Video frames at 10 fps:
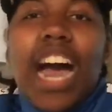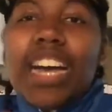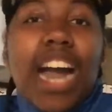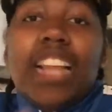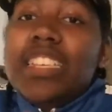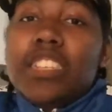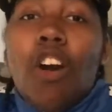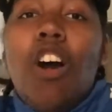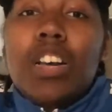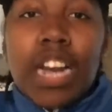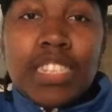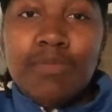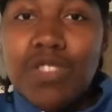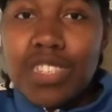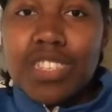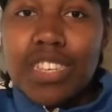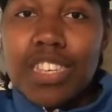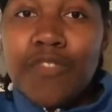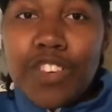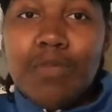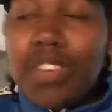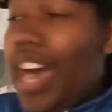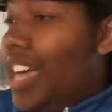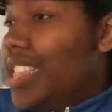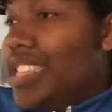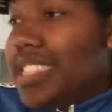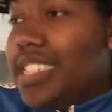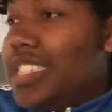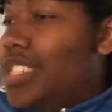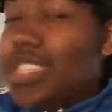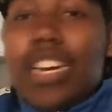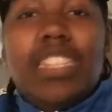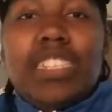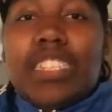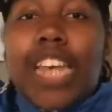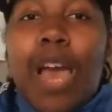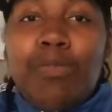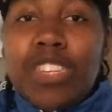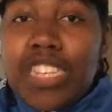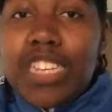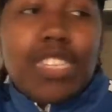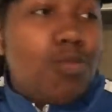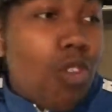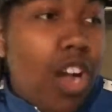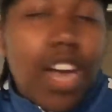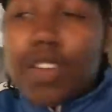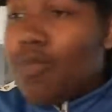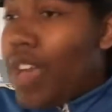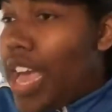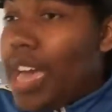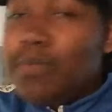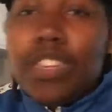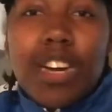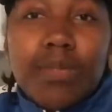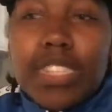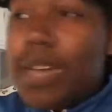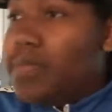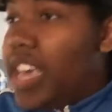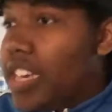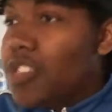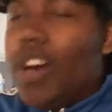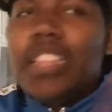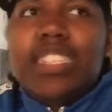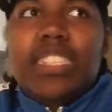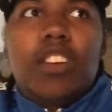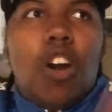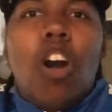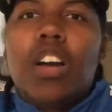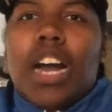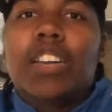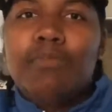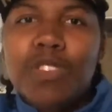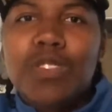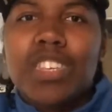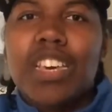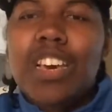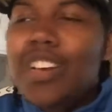I, I listen to all kinds of music. You feel me? I listen, shit, I listen to Japanese, rock, rap, dubstep, techno. I listen to all kinds of music.